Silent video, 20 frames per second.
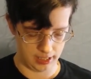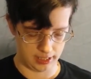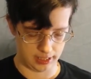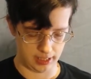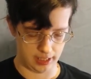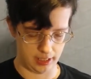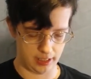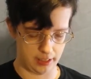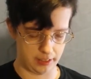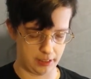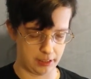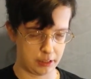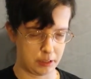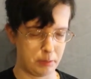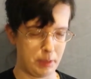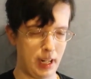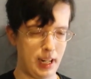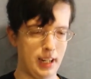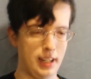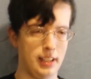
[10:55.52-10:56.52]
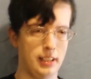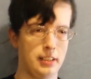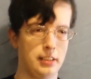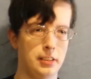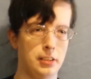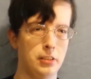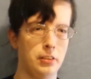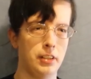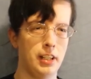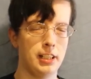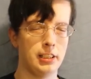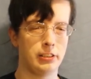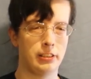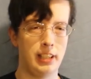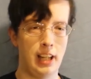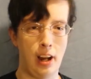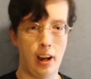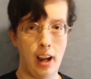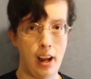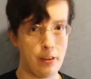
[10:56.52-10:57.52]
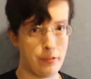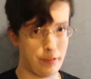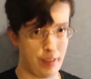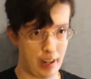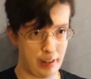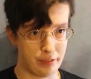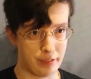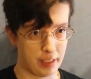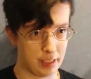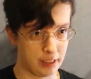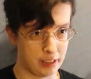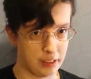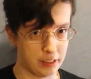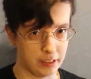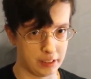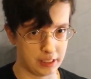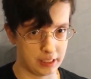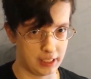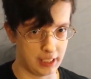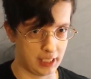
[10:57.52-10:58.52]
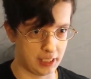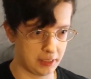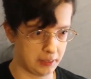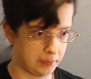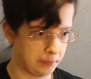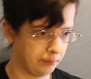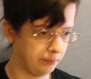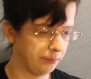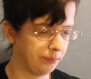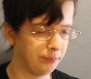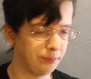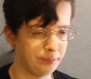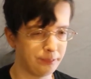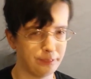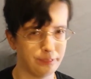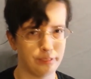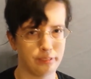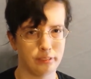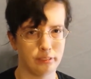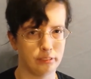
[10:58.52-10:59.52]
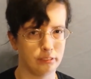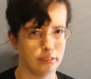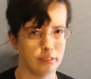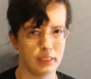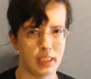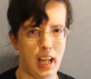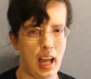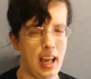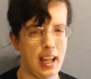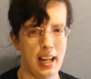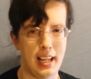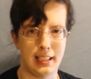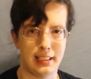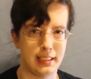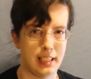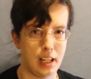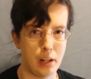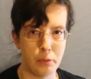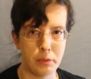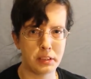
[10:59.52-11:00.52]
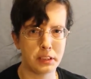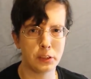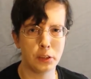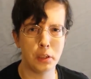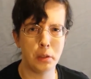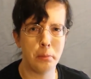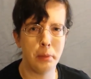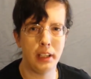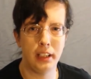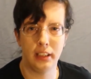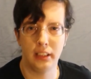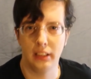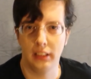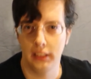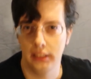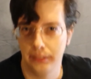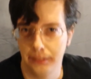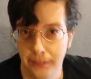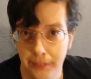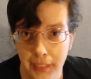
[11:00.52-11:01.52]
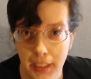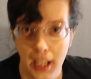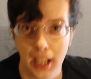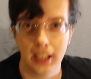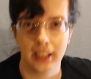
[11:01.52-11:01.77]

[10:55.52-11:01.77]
So those are my two latest. Now I have five Funkos now. And I said I wasn't going to buy any.